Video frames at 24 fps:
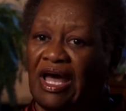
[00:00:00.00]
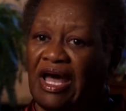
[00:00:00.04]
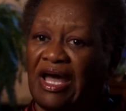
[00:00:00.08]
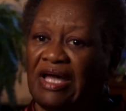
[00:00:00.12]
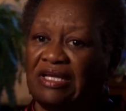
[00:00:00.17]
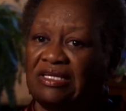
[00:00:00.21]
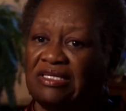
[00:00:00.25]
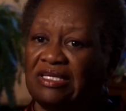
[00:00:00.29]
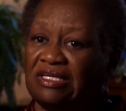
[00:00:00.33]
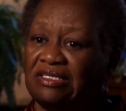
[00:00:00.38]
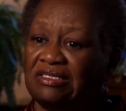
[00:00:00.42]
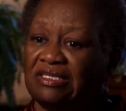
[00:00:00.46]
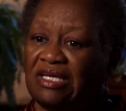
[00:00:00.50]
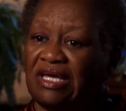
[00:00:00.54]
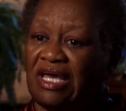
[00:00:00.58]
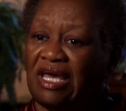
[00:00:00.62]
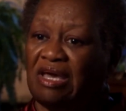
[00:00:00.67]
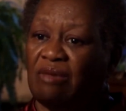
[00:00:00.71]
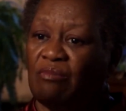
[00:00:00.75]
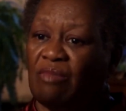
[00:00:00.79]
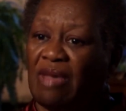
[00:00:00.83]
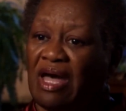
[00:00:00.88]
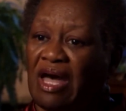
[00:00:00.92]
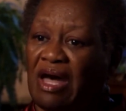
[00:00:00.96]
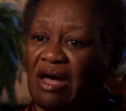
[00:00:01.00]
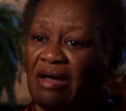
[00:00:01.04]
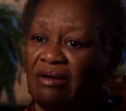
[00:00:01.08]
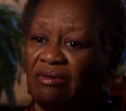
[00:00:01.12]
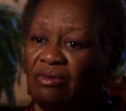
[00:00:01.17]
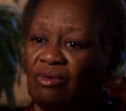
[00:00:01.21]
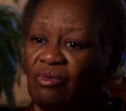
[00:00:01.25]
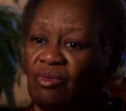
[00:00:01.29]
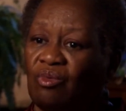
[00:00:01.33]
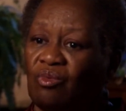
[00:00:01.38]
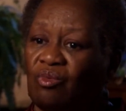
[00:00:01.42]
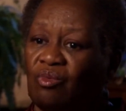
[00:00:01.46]
and just came
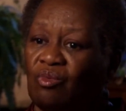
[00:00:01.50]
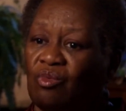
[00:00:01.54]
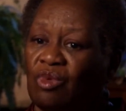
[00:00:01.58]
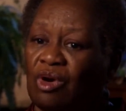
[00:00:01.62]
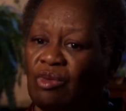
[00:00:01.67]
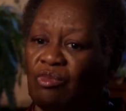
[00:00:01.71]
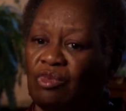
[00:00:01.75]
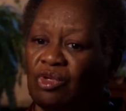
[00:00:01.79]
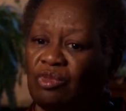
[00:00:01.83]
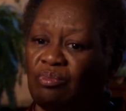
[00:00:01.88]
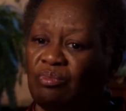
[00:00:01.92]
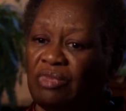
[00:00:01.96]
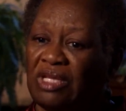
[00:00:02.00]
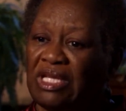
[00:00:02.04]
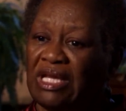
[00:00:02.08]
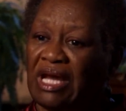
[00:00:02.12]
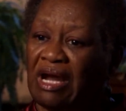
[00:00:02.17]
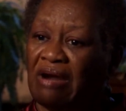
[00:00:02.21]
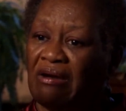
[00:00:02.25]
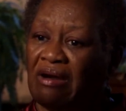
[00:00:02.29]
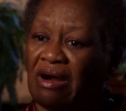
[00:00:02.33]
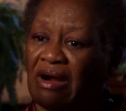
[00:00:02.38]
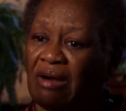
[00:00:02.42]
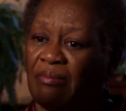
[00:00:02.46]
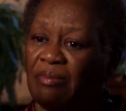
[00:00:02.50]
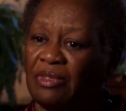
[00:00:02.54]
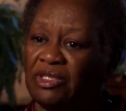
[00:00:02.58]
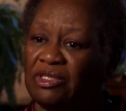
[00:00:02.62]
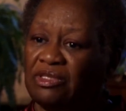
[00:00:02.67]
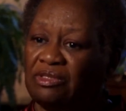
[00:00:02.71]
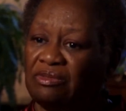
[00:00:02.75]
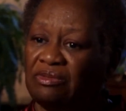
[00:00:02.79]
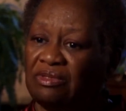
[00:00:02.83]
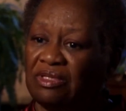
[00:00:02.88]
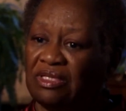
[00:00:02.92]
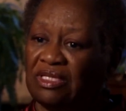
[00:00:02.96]
out, what would be our
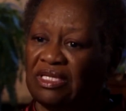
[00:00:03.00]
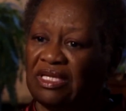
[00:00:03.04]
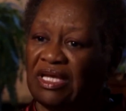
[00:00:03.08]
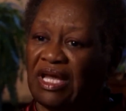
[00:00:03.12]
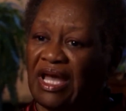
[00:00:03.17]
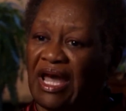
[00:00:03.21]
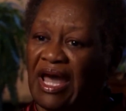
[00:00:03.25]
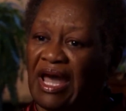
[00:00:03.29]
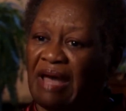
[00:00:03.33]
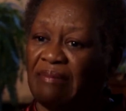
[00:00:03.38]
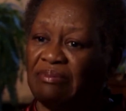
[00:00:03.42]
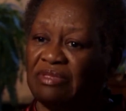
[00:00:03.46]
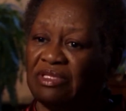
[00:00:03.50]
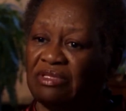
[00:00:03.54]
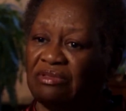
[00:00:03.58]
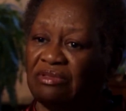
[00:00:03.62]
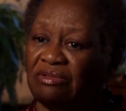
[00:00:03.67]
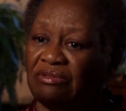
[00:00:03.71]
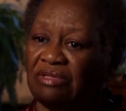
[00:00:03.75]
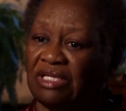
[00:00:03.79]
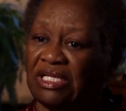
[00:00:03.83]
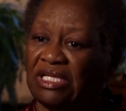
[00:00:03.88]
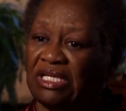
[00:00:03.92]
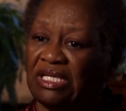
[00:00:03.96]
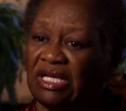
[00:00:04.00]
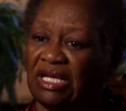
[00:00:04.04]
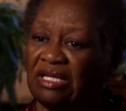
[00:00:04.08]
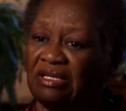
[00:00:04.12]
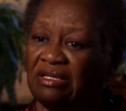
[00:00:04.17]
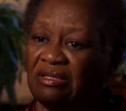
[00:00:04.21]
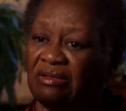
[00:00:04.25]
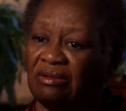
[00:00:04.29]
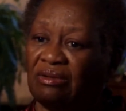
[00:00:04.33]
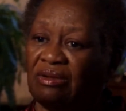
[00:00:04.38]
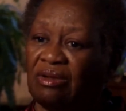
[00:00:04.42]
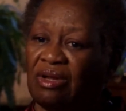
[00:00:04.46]
opportunity? Absolutely
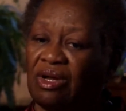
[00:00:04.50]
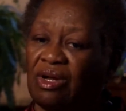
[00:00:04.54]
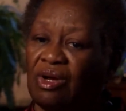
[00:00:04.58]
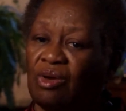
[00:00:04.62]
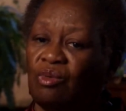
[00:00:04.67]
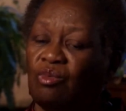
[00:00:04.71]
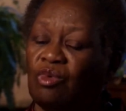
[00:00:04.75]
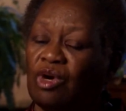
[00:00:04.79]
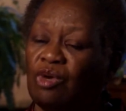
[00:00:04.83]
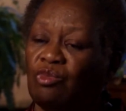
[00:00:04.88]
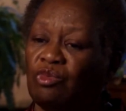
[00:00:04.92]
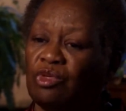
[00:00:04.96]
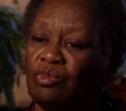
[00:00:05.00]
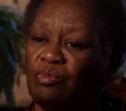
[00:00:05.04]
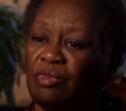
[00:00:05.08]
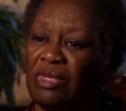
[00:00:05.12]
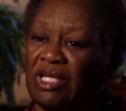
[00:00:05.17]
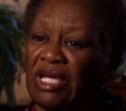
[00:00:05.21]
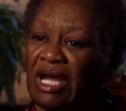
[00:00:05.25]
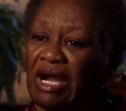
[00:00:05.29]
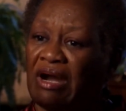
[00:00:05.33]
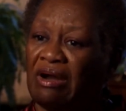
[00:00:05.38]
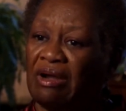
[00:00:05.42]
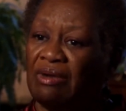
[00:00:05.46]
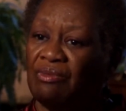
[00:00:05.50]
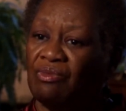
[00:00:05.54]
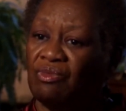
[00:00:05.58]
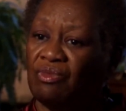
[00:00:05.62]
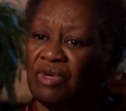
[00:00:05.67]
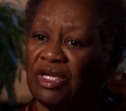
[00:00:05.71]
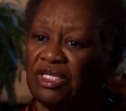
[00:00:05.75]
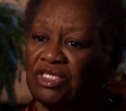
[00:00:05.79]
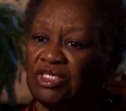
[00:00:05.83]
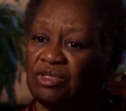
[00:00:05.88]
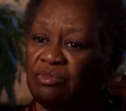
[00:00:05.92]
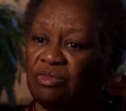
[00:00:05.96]
nothing. What would be our
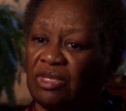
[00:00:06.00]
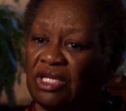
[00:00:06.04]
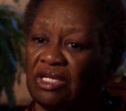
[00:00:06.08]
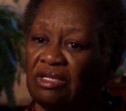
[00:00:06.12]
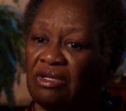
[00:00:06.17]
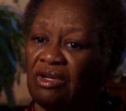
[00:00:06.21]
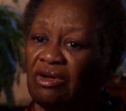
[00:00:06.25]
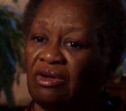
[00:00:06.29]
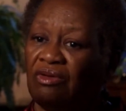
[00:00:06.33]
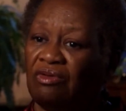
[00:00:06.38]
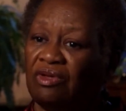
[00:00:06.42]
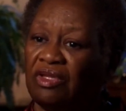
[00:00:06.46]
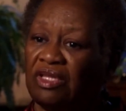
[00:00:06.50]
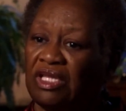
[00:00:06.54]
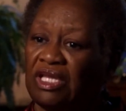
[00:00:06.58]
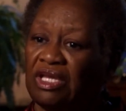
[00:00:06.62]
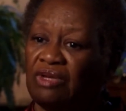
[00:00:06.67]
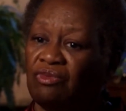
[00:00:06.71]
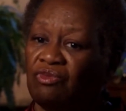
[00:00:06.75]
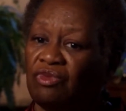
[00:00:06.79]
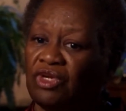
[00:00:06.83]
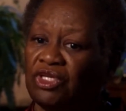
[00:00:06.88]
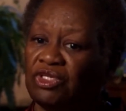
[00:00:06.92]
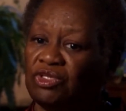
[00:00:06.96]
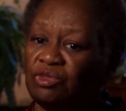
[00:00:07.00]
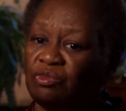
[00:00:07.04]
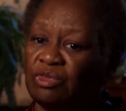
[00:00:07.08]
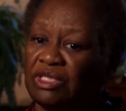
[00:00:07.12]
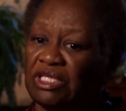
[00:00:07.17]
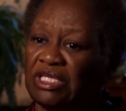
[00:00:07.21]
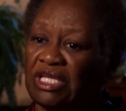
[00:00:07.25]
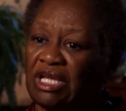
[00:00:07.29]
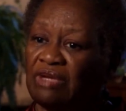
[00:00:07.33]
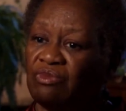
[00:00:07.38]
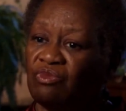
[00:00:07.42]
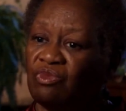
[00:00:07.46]
enrichment? Only the
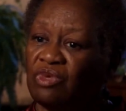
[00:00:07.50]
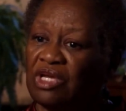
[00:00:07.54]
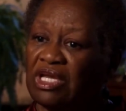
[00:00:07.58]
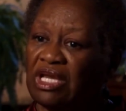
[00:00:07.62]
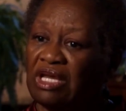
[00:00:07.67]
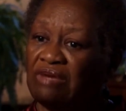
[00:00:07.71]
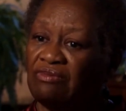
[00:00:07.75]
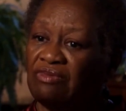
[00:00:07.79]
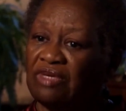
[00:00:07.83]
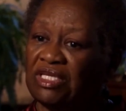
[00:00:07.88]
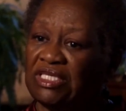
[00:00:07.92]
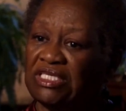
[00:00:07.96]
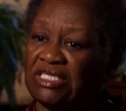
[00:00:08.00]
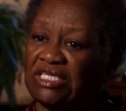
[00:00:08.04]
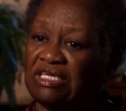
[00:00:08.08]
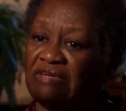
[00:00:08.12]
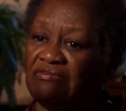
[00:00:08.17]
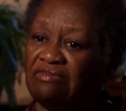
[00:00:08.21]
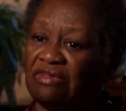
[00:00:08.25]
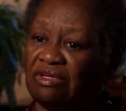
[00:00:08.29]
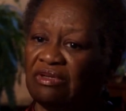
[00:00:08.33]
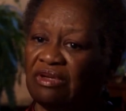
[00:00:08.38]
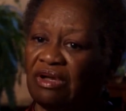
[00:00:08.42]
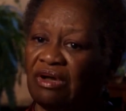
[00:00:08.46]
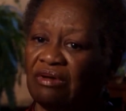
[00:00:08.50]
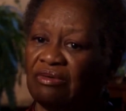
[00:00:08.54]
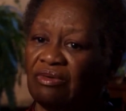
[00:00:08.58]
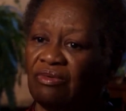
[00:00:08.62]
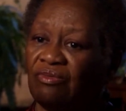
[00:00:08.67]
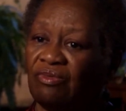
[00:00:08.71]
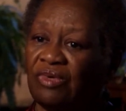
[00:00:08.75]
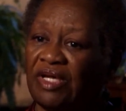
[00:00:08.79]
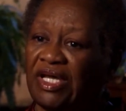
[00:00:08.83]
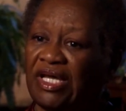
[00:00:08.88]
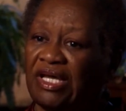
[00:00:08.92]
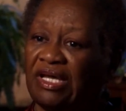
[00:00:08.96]
enrichment that we had received along
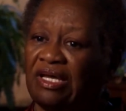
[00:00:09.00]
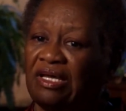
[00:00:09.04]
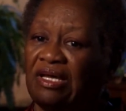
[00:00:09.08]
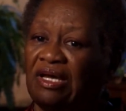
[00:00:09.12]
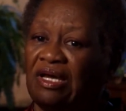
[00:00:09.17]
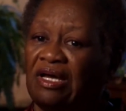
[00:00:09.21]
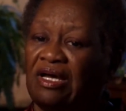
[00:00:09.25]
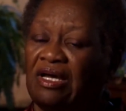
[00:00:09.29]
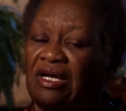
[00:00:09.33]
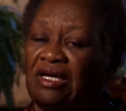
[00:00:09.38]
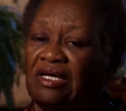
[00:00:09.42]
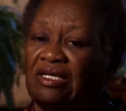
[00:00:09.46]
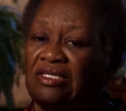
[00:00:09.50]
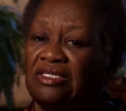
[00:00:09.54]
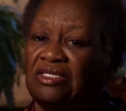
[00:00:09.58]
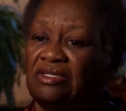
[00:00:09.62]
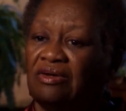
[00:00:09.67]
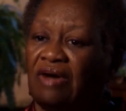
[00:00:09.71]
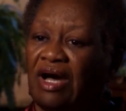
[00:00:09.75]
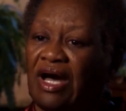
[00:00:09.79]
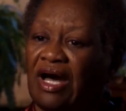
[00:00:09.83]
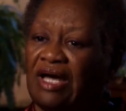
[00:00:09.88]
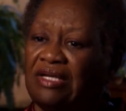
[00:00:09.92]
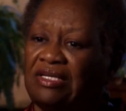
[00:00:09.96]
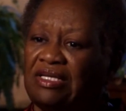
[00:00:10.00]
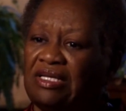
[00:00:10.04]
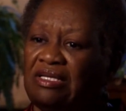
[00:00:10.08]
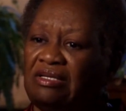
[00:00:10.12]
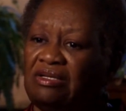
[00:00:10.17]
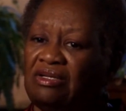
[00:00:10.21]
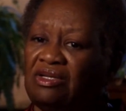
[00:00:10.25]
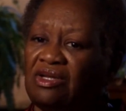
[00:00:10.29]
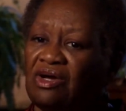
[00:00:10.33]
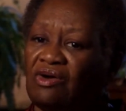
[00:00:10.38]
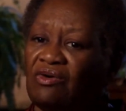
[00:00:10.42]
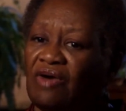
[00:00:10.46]
the way. So I
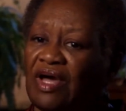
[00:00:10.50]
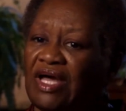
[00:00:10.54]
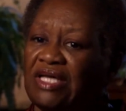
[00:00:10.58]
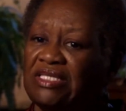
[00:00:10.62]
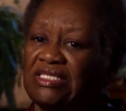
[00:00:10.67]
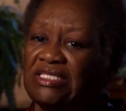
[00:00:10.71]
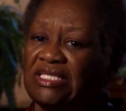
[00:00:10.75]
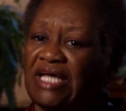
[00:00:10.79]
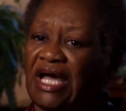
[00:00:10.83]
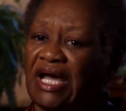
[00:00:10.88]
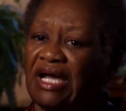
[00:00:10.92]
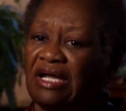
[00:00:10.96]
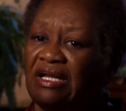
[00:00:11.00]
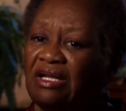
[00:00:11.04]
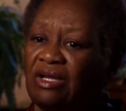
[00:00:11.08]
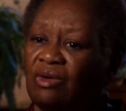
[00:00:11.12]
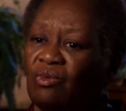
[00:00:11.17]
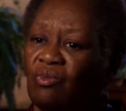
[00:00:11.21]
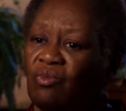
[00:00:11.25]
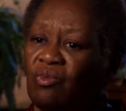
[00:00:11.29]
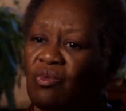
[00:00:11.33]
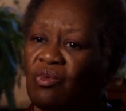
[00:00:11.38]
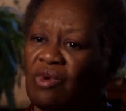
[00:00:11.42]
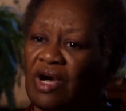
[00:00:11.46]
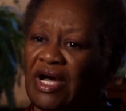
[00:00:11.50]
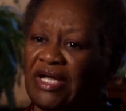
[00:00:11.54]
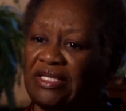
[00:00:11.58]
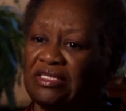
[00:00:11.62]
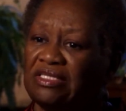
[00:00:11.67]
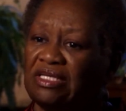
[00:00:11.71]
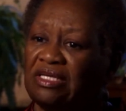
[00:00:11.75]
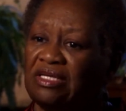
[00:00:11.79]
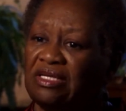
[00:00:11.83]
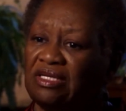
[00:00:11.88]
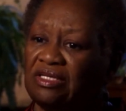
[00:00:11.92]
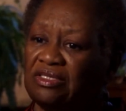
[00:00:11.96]
didn't know exactly
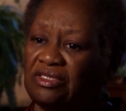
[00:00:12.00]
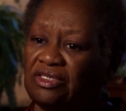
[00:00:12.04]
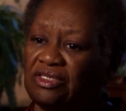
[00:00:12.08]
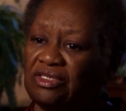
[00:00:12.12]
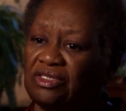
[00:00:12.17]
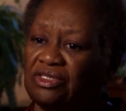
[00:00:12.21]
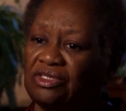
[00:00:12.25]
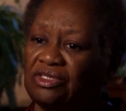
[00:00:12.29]
what to